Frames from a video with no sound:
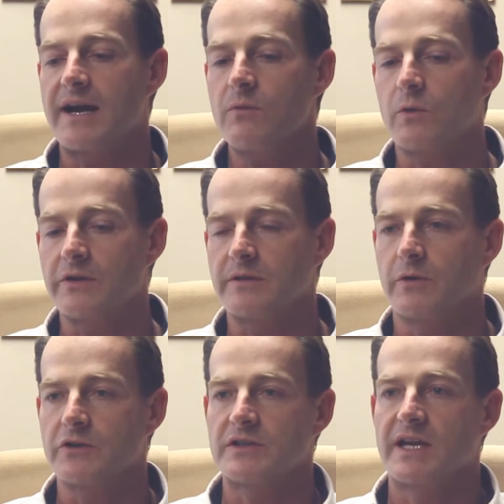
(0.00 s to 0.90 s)
I want the
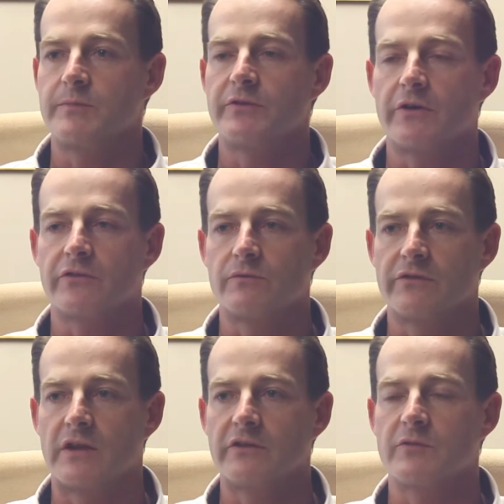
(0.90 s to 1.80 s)
botulinum toxin result